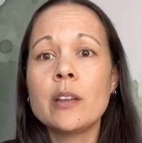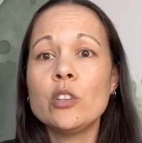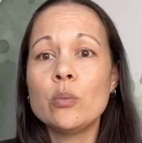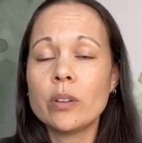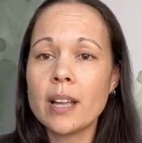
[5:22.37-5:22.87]

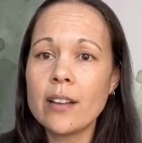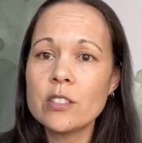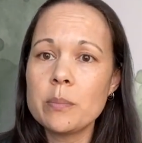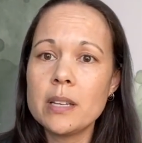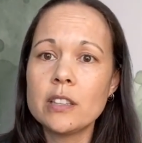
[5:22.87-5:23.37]
You really have
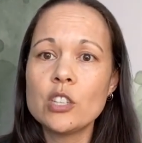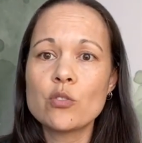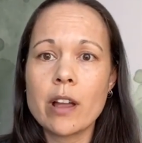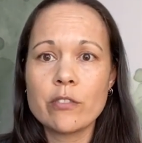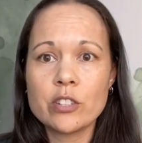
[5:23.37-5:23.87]
to be in the
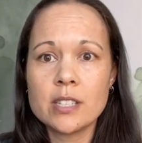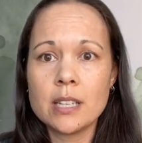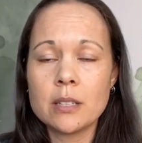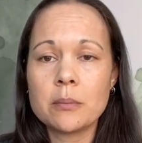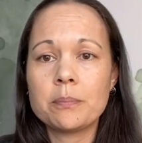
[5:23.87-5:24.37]
driver's
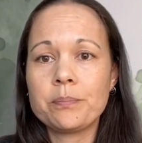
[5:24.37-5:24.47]
seat.